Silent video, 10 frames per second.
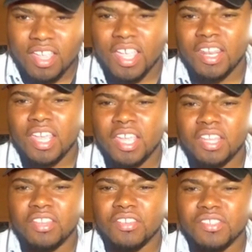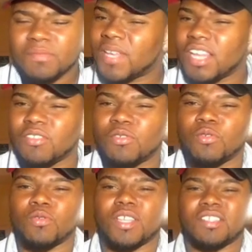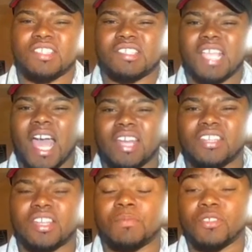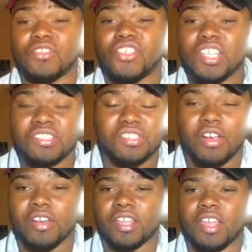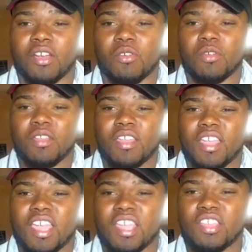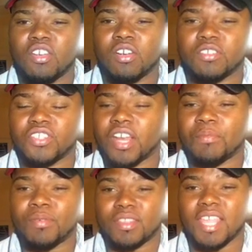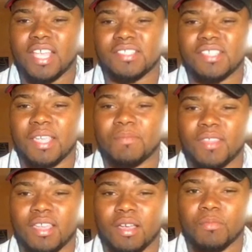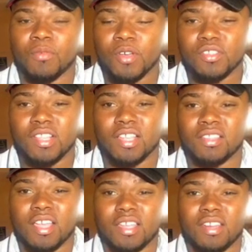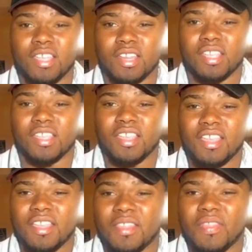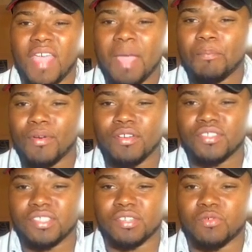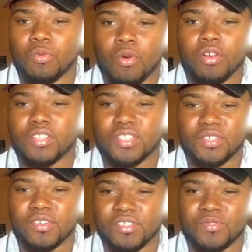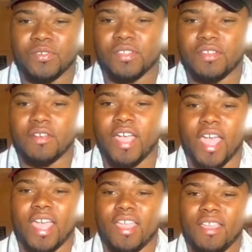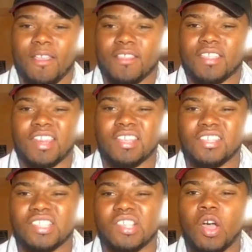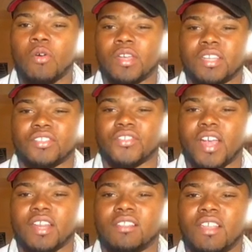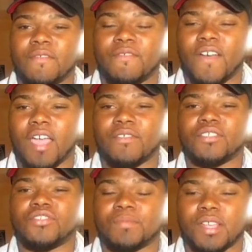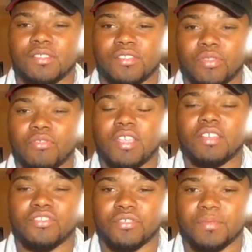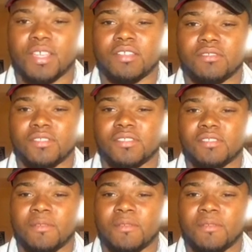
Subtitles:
and then you're somebody who is just out of shape, you're just starting out, and you're going to try to put that same thing up, you're most likely not going to get it. That person worked towards where they're at. They didn't just go in and try to lift 500 pounds or 300 pounds.